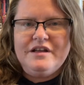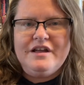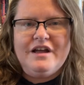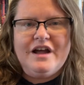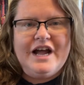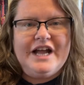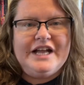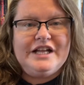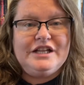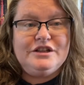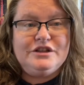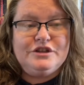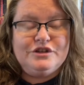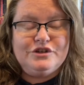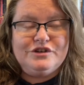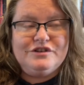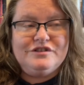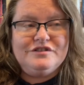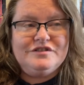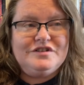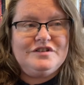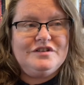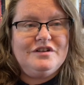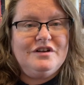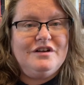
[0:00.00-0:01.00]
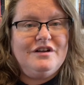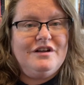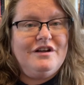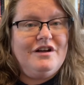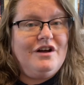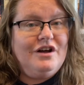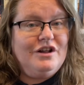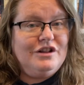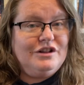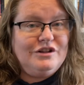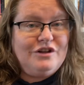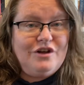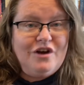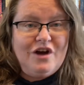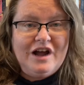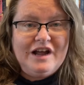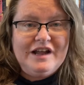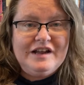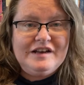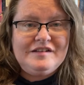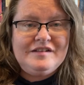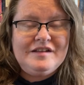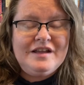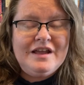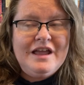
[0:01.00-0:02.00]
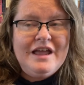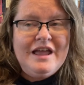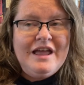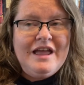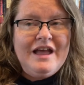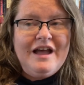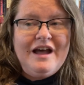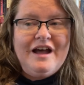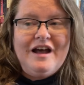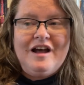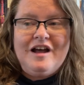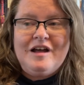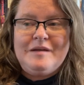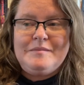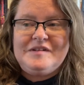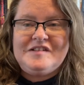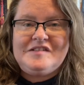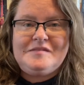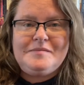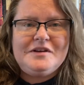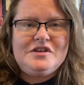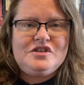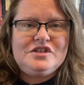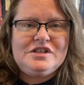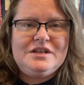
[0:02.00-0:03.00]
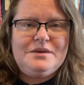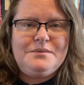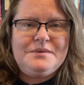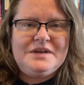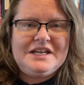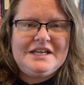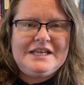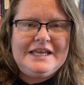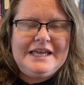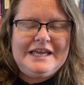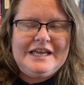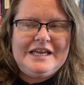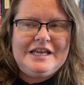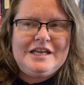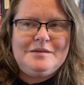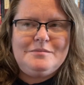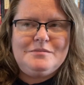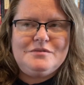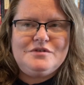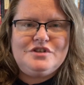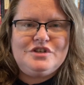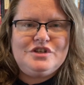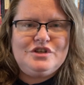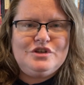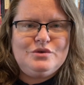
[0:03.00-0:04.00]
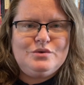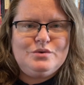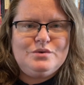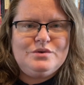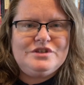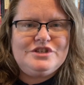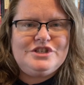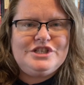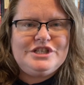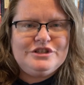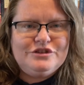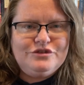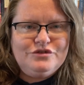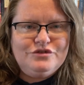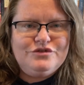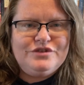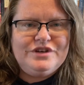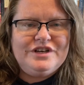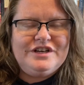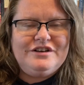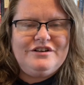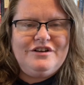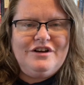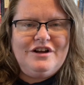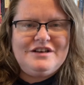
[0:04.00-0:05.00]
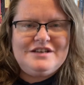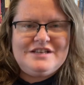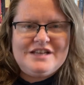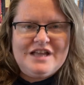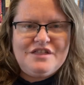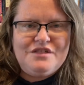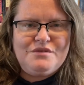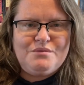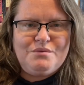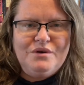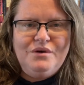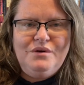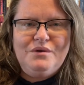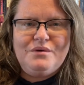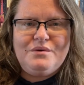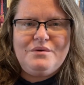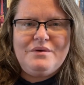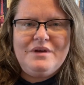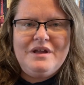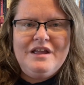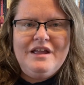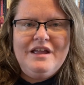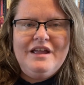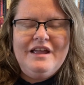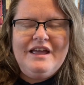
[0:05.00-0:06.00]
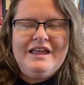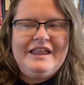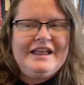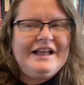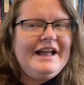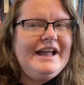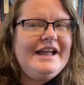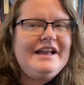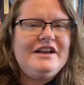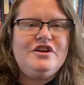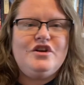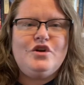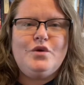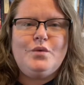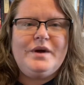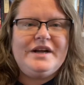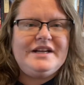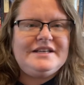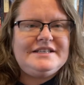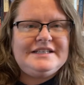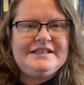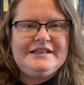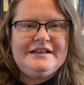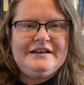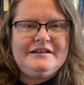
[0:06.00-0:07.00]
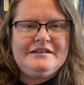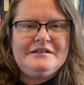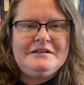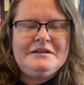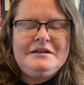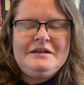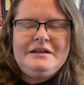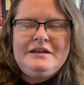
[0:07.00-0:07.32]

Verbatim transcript: I learnt a lot, um, especially when it came to children on death row. Like I had no idea.